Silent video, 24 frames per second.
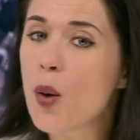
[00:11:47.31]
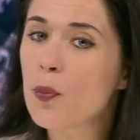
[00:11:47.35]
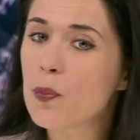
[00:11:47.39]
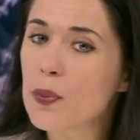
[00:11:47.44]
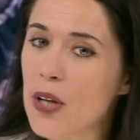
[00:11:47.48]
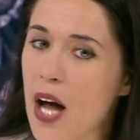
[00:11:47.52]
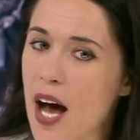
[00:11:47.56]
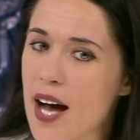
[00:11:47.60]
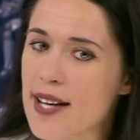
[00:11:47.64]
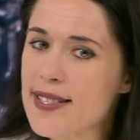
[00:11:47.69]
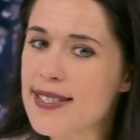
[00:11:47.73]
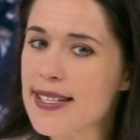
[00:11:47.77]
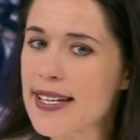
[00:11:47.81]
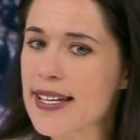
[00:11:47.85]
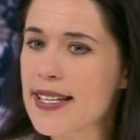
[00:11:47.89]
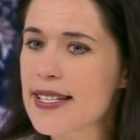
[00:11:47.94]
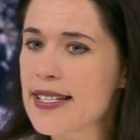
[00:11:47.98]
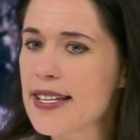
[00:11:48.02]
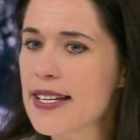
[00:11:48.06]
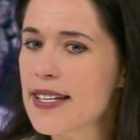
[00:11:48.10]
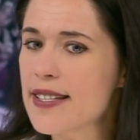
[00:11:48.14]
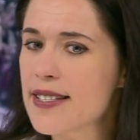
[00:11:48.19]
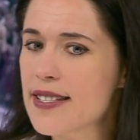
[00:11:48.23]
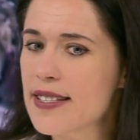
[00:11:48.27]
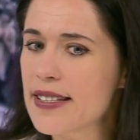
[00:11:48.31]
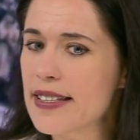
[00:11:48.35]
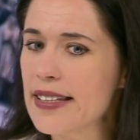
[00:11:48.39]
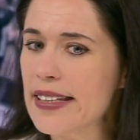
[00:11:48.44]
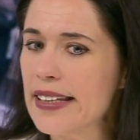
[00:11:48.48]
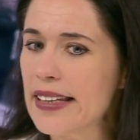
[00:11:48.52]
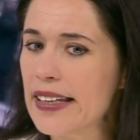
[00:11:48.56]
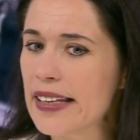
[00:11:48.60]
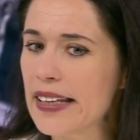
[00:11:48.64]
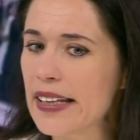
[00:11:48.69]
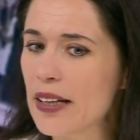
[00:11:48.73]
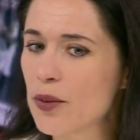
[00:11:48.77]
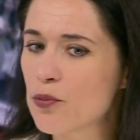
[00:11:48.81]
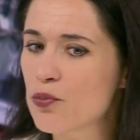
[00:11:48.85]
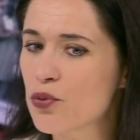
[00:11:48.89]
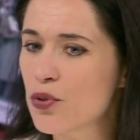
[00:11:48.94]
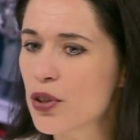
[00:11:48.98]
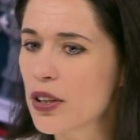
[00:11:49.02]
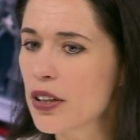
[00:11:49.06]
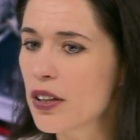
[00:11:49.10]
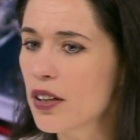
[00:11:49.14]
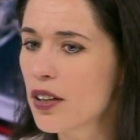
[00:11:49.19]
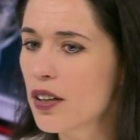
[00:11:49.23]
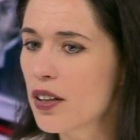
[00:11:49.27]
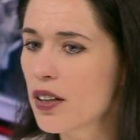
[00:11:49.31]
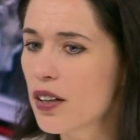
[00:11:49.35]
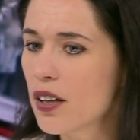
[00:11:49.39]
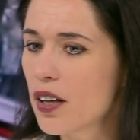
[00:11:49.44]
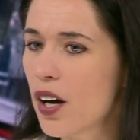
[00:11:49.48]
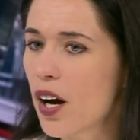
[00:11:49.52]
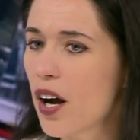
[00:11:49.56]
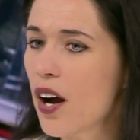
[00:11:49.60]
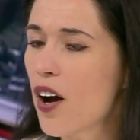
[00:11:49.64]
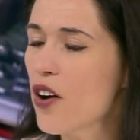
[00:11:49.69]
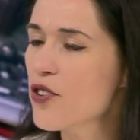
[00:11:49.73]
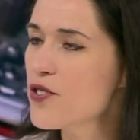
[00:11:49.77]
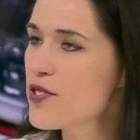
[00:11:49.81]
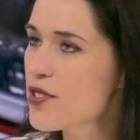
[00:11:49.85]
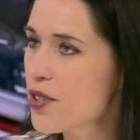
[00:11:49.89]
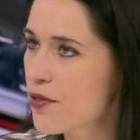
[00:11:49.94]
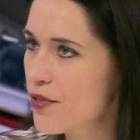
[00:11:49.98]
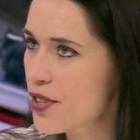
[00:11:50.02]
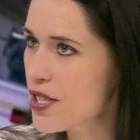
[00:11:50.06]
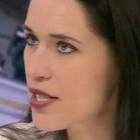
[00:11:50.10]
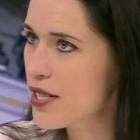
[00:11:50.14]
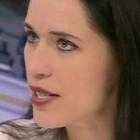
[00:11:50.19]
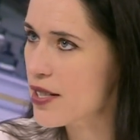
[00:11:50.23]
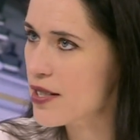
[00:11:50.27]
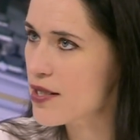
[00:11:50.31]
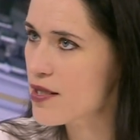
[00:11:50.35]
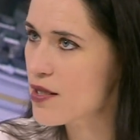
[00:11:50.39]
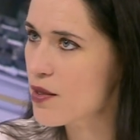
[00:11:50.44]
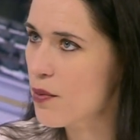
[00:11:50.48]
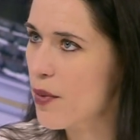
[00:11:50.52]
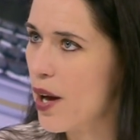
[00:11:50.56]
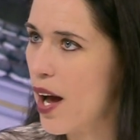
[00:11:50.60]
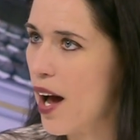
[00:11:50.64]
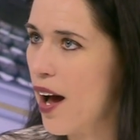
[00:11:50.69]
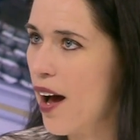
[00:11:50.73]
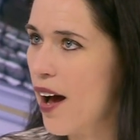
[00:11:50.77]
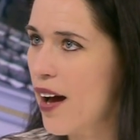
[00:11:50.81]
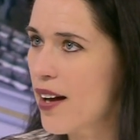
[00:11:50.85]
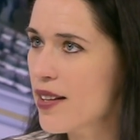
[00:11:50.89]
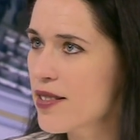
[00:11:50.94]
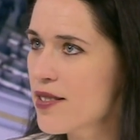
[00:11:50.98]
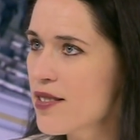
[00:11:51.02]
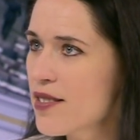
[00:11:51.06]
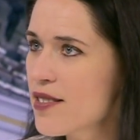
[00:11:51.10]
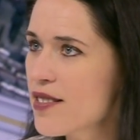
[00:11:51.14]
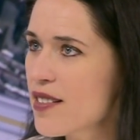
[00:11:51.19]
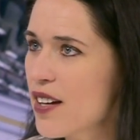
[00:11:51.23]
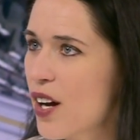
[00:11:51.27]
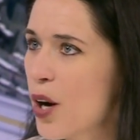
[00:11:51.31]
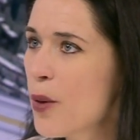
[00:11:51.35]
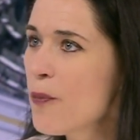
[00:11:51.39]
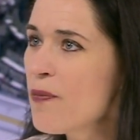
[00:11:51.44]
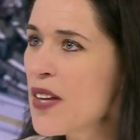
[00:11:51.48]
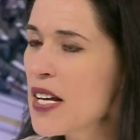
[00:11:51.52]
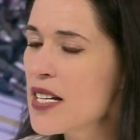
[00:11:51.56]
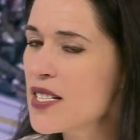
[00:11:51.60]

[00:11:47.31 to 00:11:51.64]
Plus it is the uh, conservatism and uh,